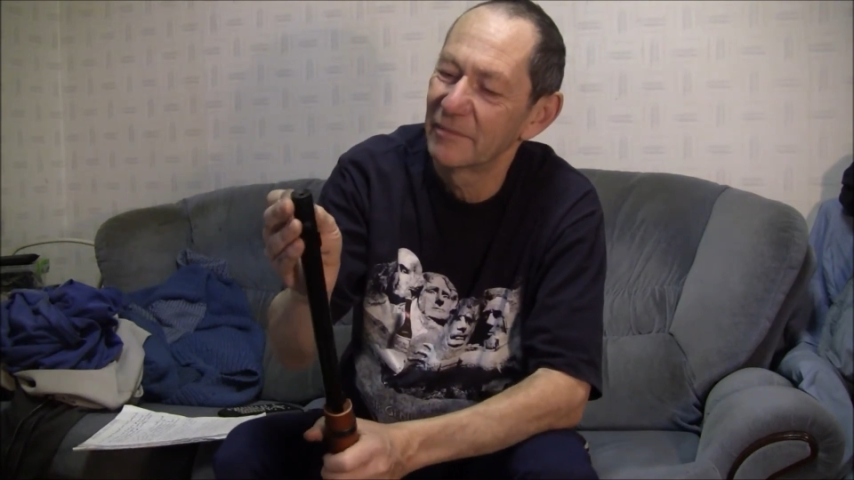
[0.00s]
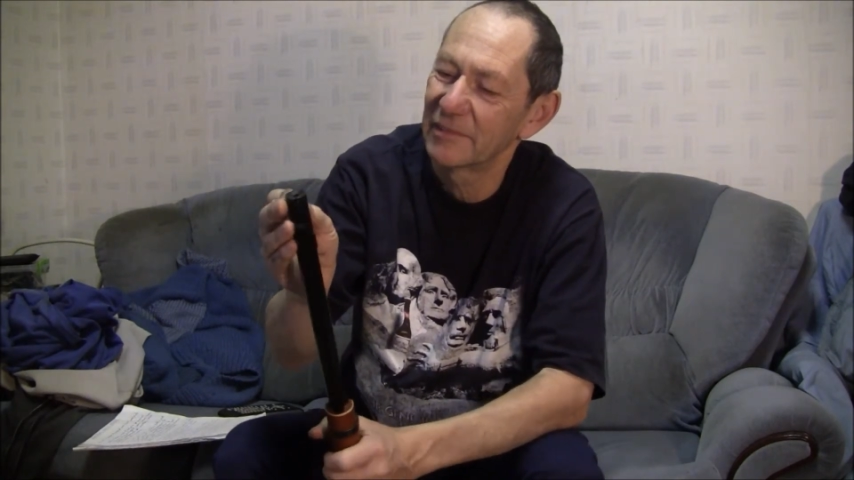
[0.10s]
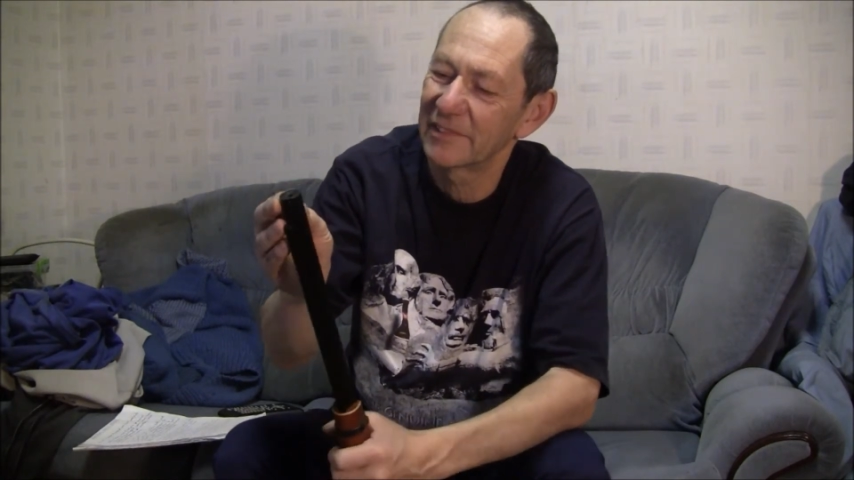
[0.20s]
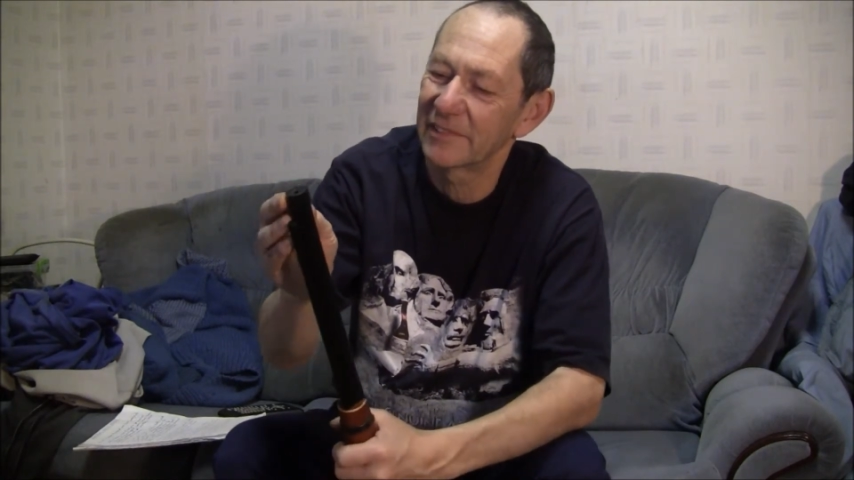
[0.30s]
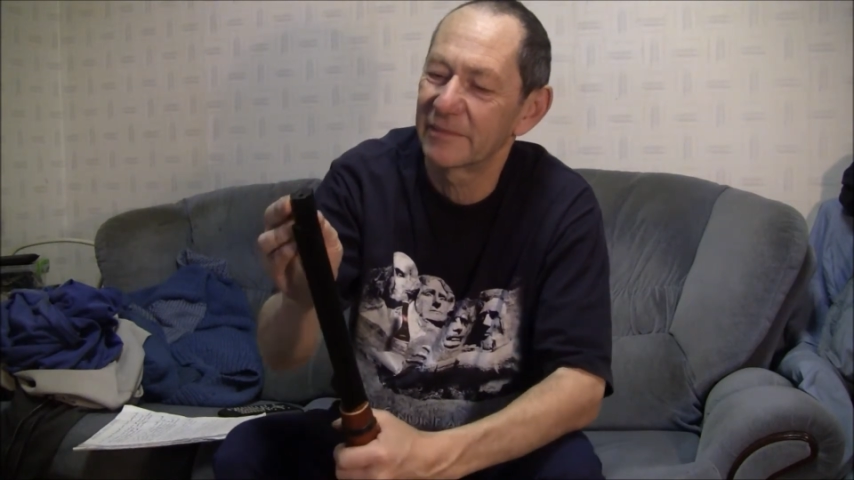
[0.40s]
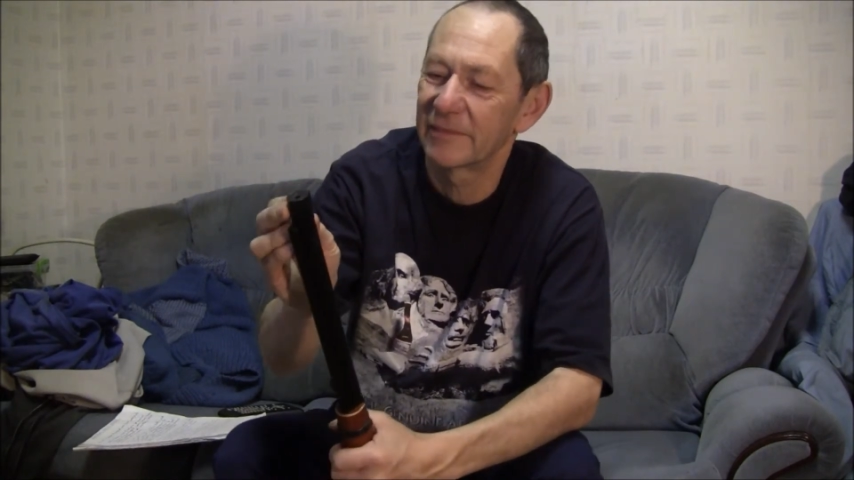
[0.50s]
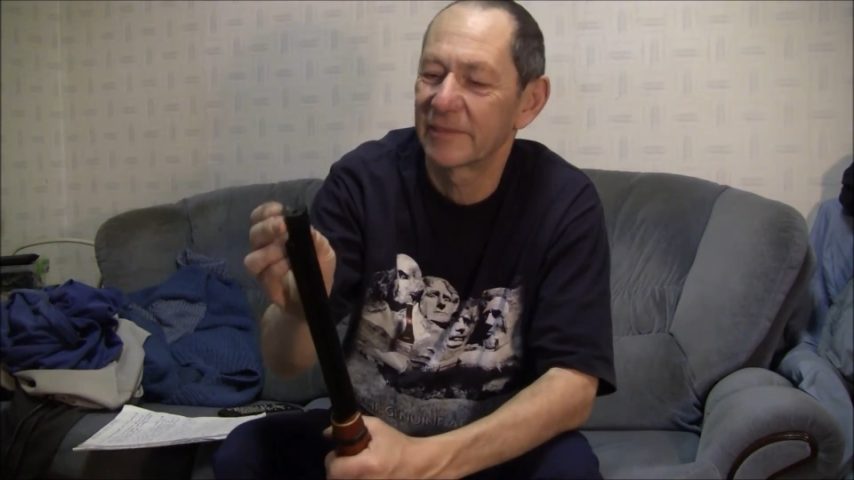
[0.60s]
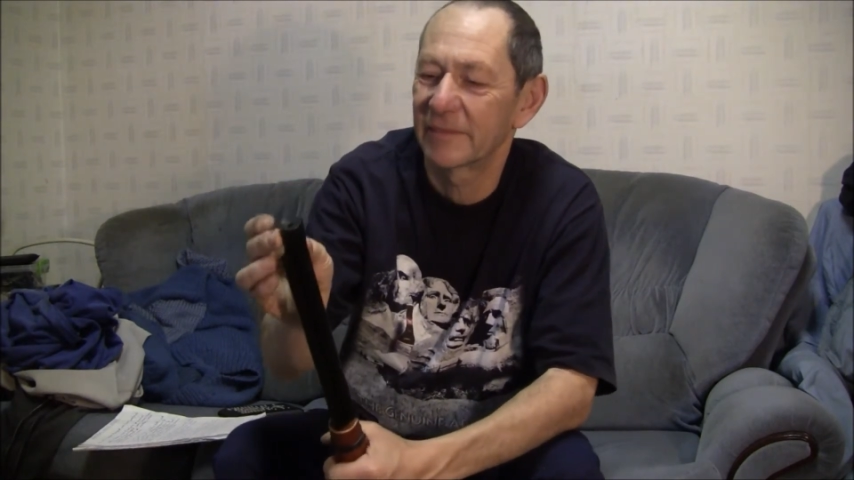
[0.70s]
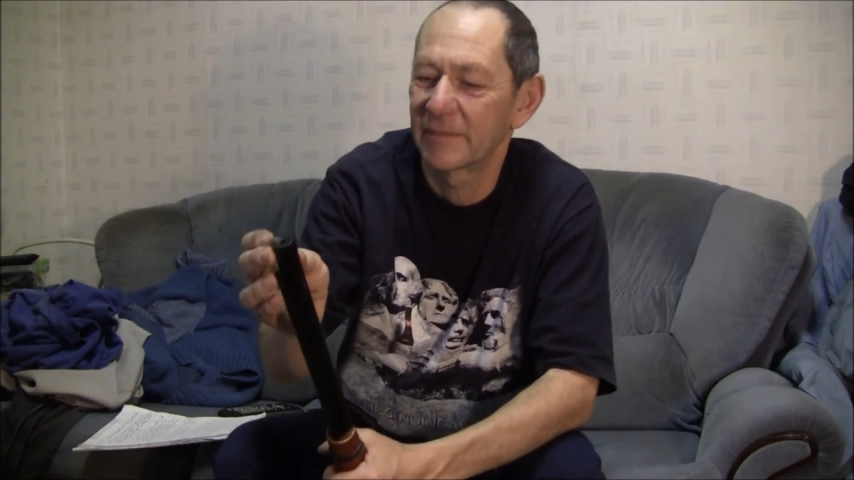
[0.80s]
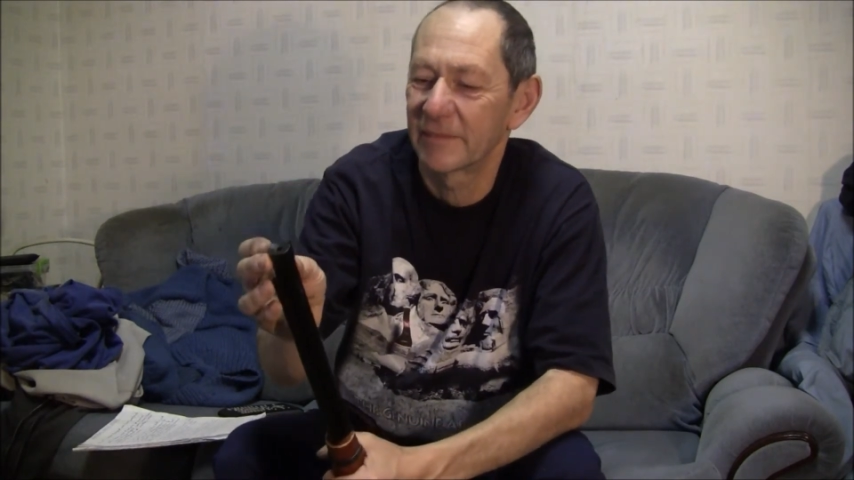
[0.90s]
But
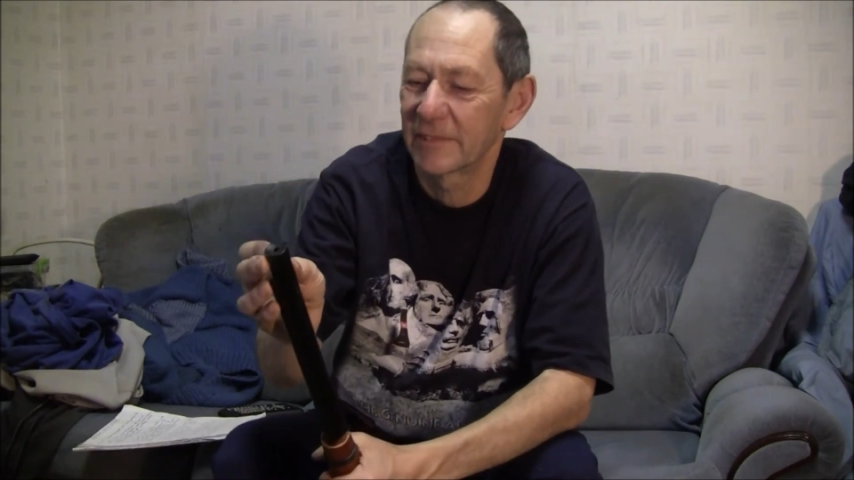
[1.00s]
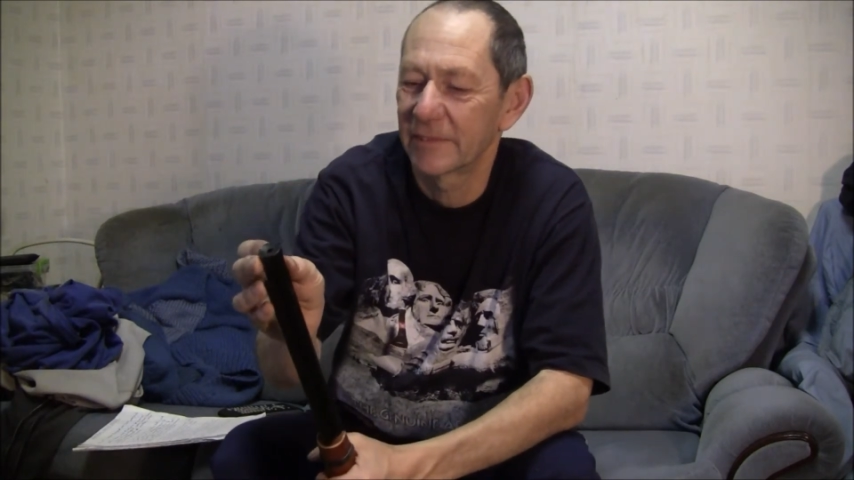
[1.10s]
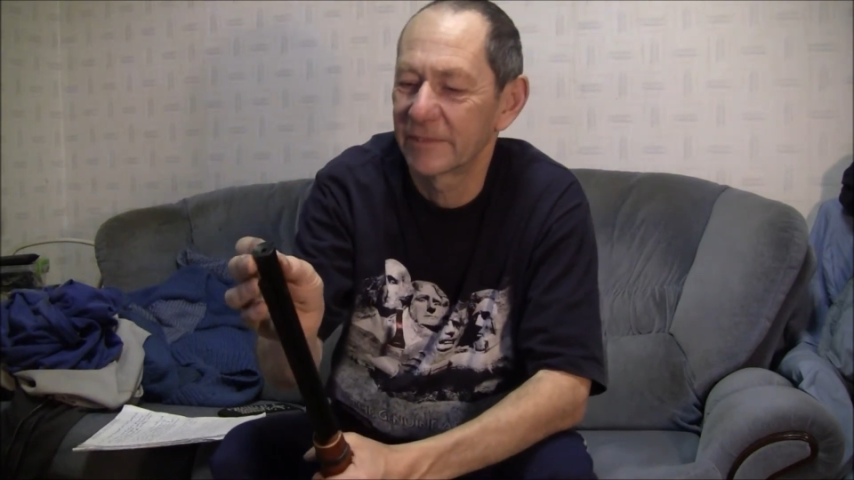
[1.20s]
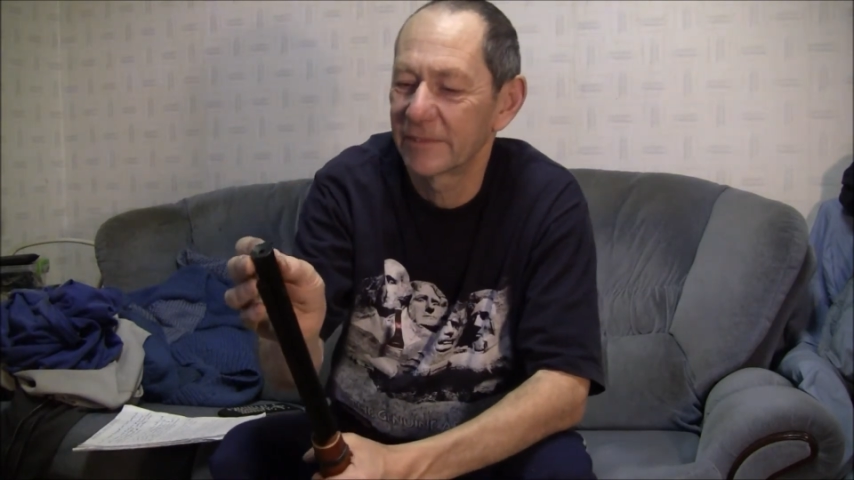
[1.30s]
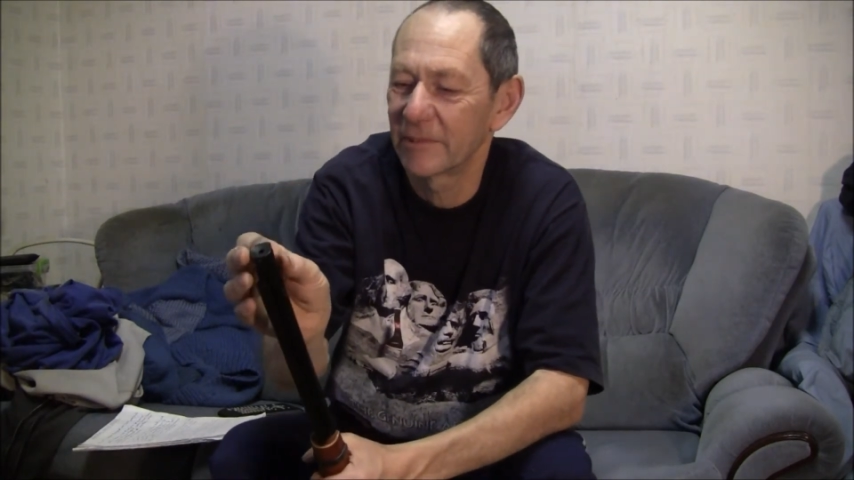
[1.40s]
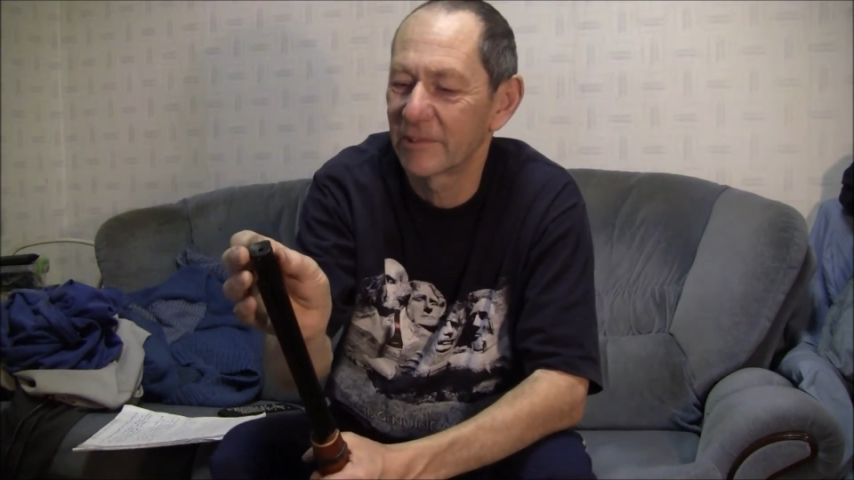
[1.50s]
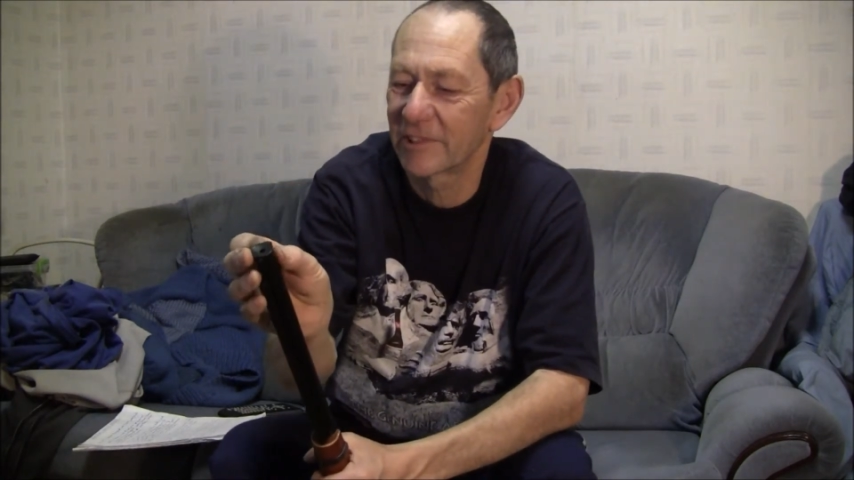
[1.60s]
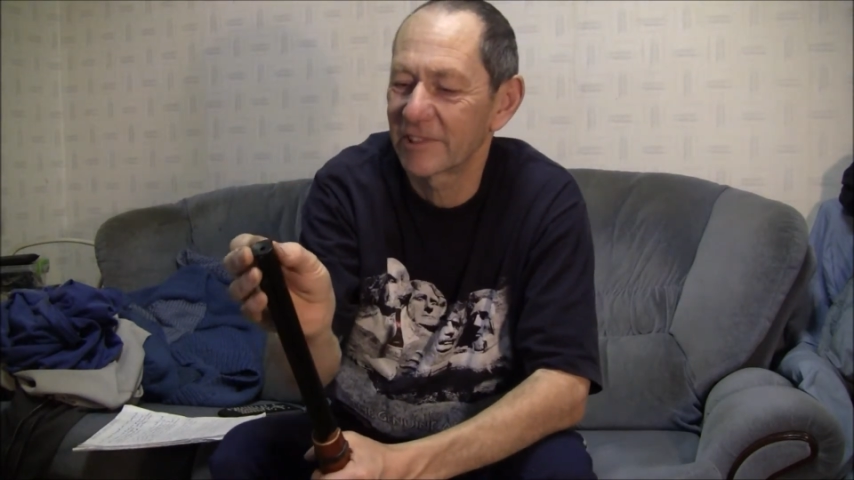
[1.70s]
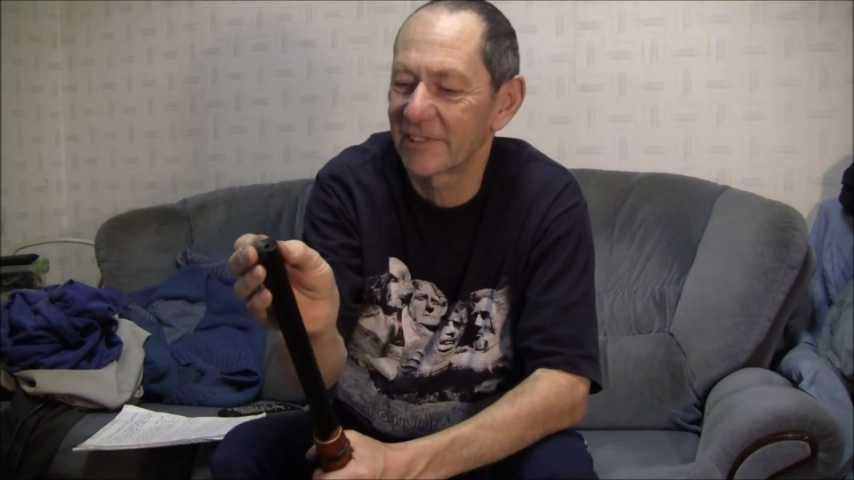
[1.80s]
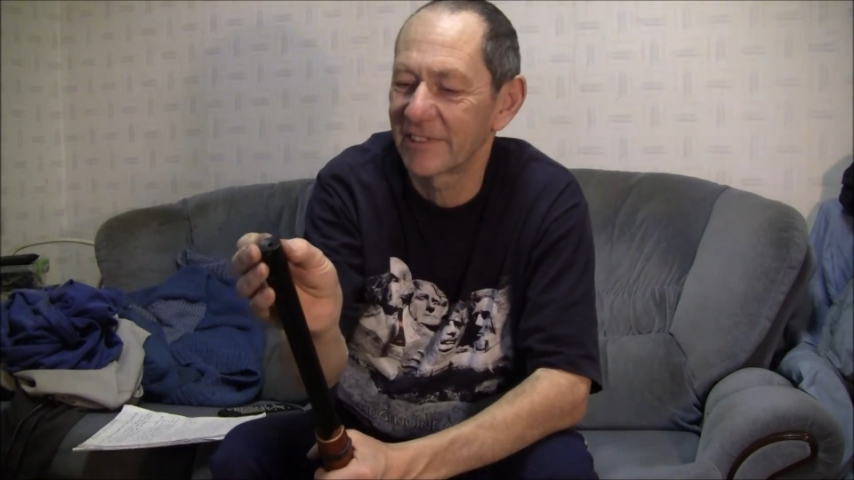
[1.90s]
the
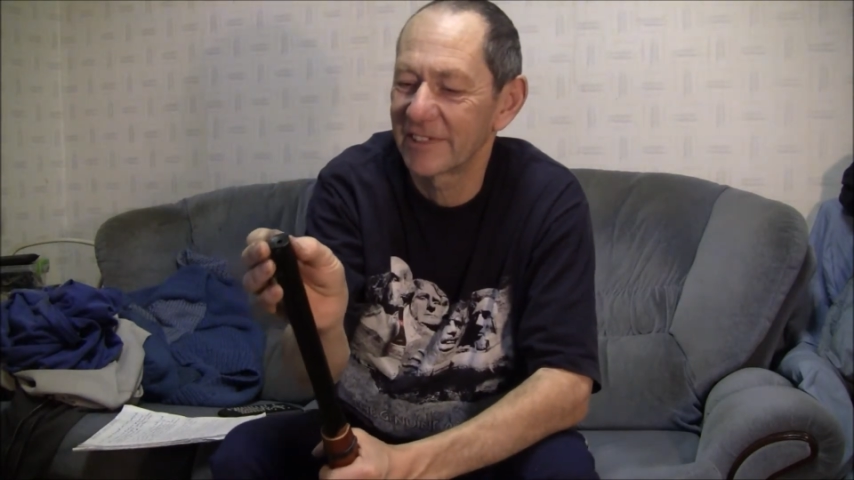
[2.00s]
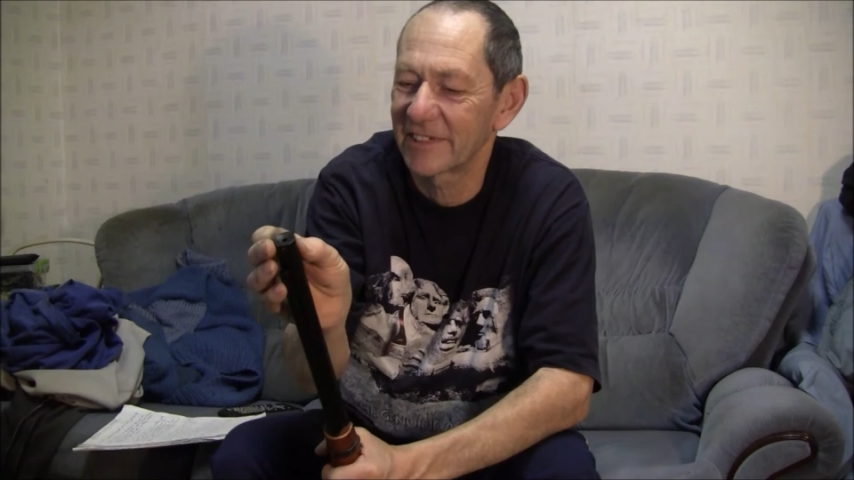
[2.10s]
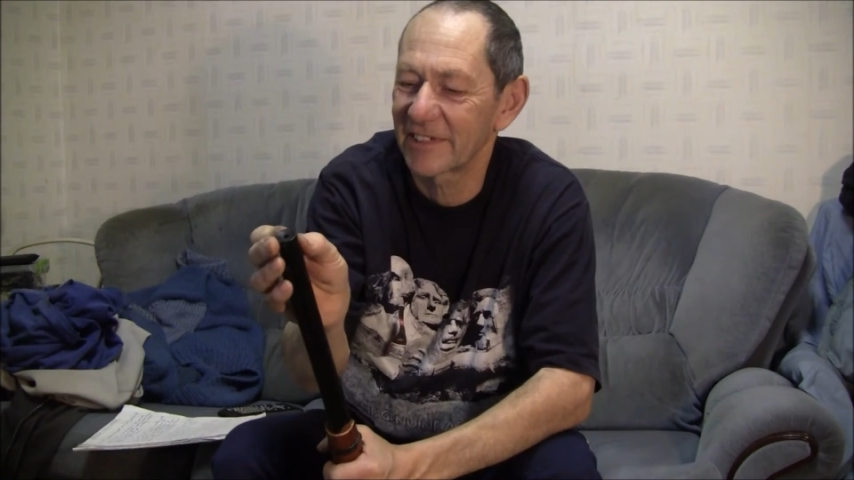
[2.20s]
foresight is